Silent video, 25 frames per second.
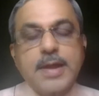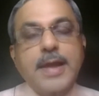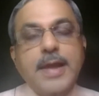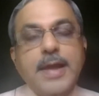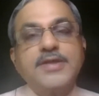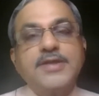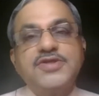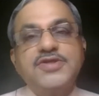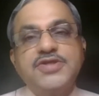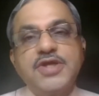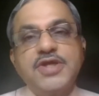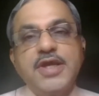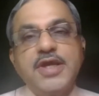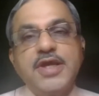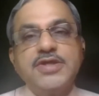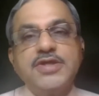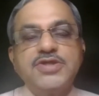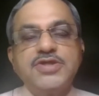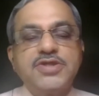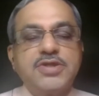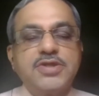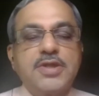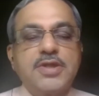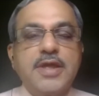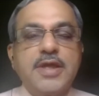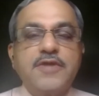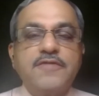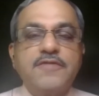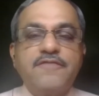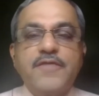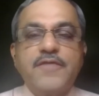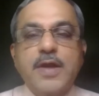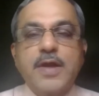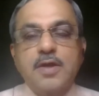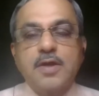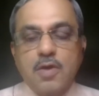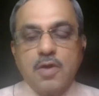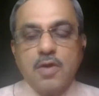can change the
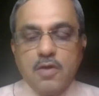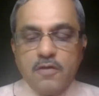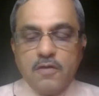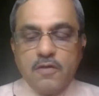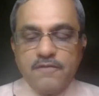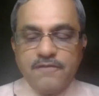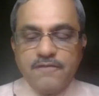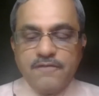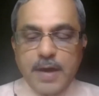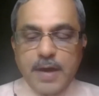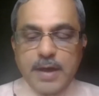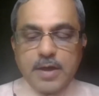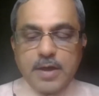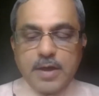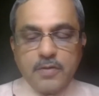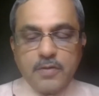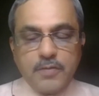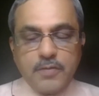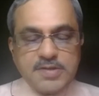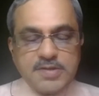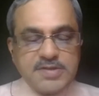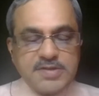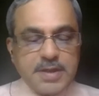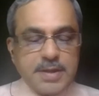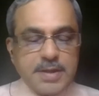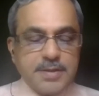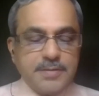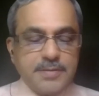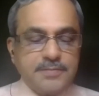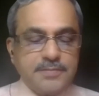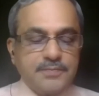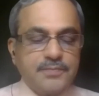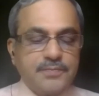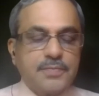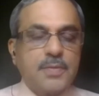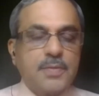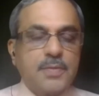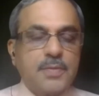effect of atorvastatin.
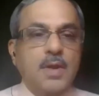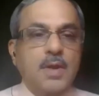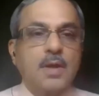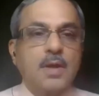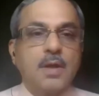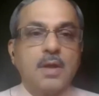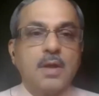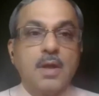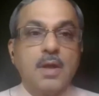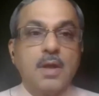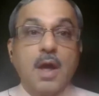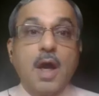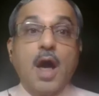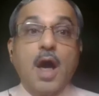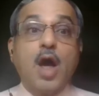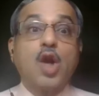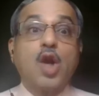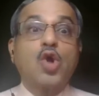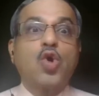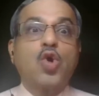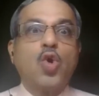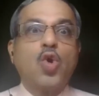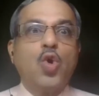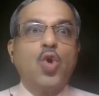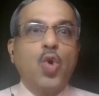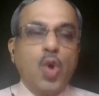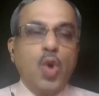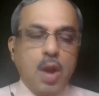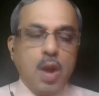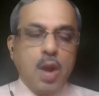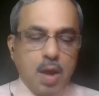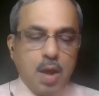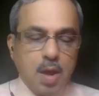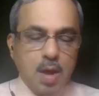Alcohol.